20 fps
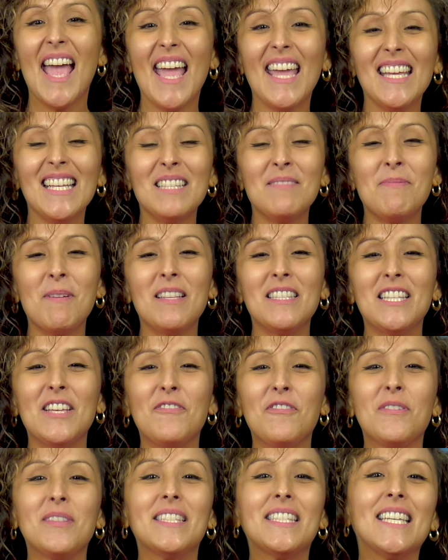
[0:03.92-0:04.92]
Hey, it's Betsy
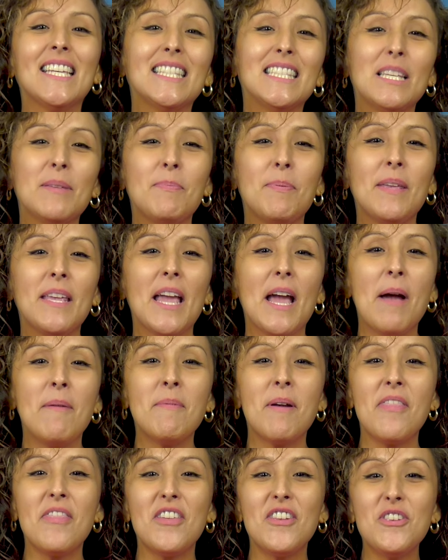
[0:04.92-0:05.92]
from TTPM
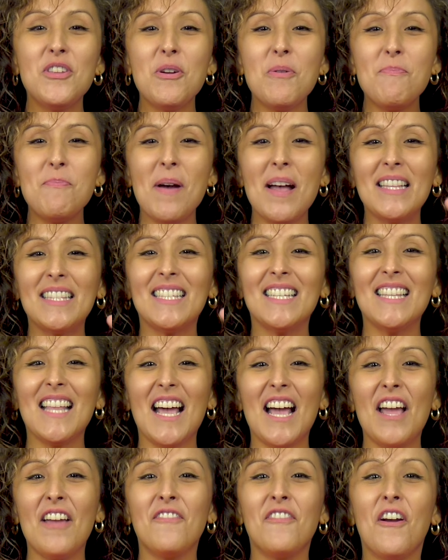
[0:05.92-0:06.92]
and the new Pets
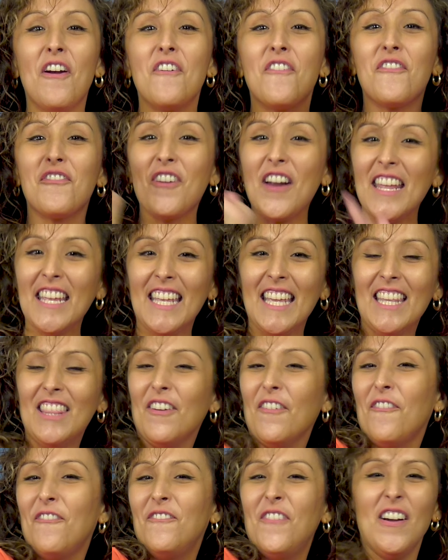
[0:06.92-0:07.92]
Alive, Frankie
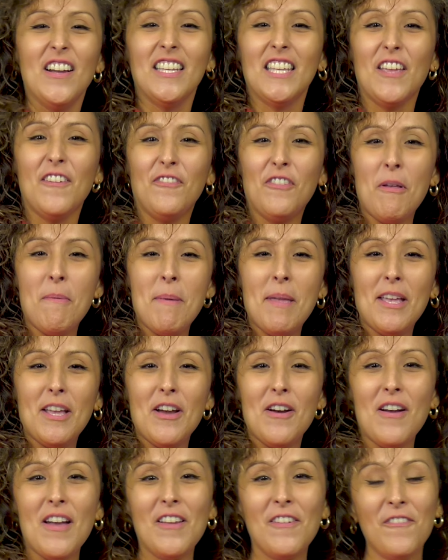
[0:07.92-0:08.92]
the Funky
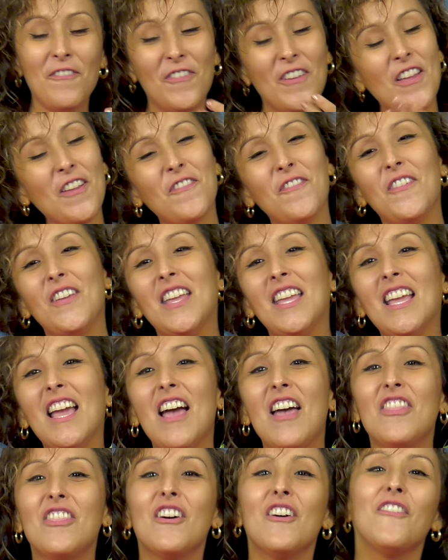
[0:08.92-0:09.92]
Flamingo and Fifi
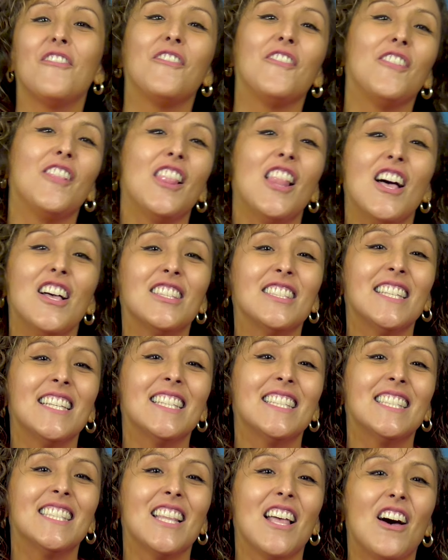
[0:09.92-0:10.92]
the
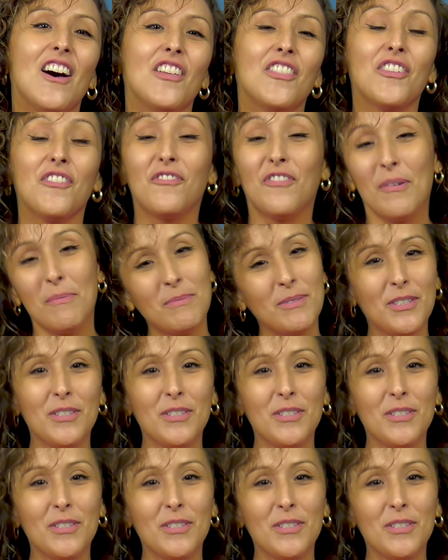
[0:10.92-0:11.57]
Flossing Sloth from